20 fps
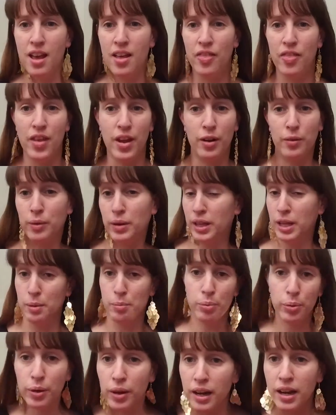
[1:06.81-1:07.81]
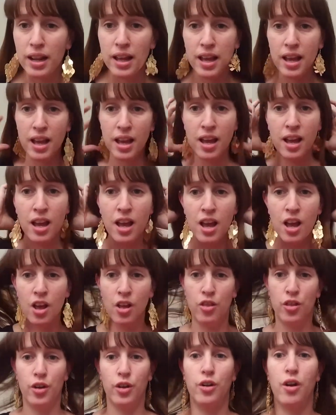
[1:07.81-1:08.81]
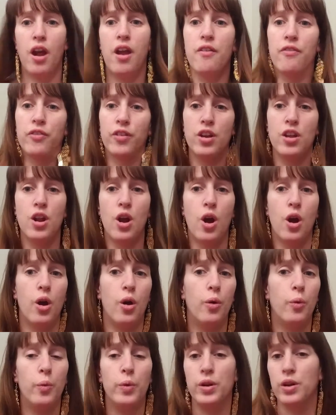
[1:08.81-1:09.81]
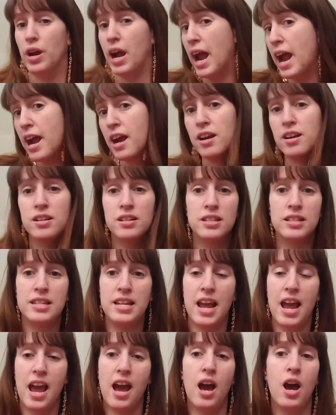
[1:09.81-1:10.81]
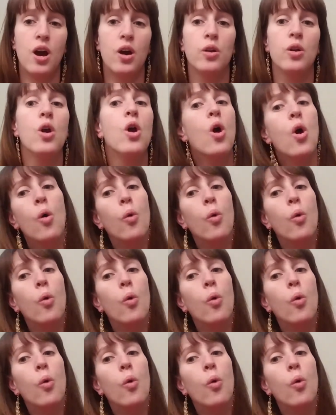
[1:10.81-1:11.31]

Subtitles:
They're really pretty. They're great for, you know, when your hair is down,